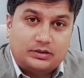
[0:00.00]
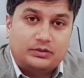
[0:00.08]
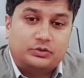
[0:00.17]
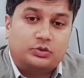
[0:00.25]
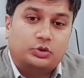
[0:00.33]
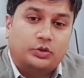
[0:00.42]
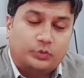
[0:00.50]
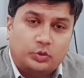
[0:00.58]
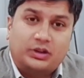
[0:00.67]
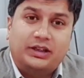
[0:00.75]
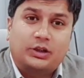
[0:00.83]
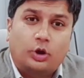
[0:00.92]
so you have to
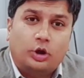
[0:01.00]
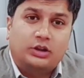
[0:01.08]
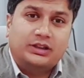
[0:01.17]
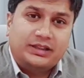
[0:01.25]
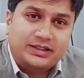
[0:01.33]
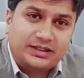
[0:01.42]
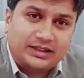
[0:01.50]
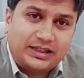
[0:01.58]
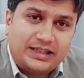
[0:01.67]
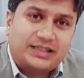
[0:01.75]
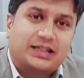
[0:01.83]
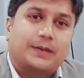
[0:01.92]
clear all these
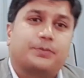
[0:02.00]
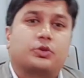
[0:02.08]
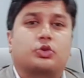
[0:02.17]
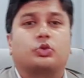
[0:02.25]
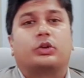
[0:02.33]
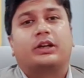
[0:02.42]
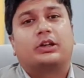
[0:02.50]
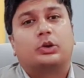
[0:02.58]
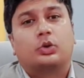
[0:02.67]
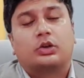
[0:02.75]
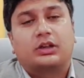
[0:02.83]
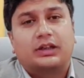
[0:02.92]
three steps to get
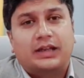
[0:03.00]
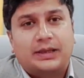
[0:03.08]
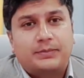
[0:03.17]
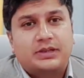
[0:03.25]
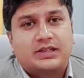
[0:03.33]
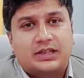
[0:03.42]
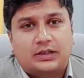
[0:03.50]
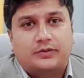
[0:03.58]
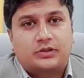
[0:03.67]
your ABC,